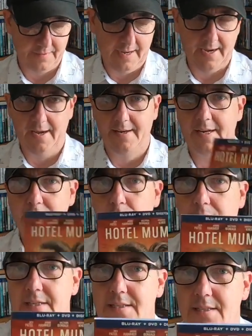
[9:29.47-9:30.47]
Next
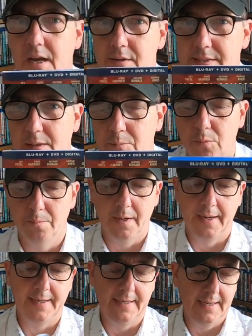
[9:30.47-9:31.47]
one is Hotel
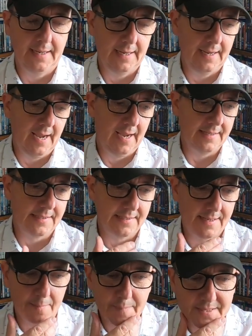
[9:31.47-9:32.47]
Mumbai, and this is
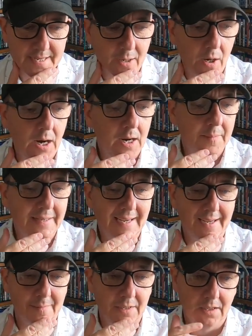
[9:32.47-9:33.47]
Deb Patel, Army
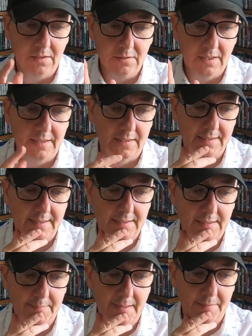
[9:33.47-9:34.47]
Hammer. Oh, like
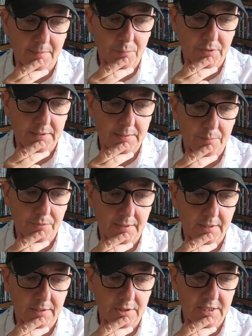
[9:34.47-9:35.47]
Army Hammer, pretty good.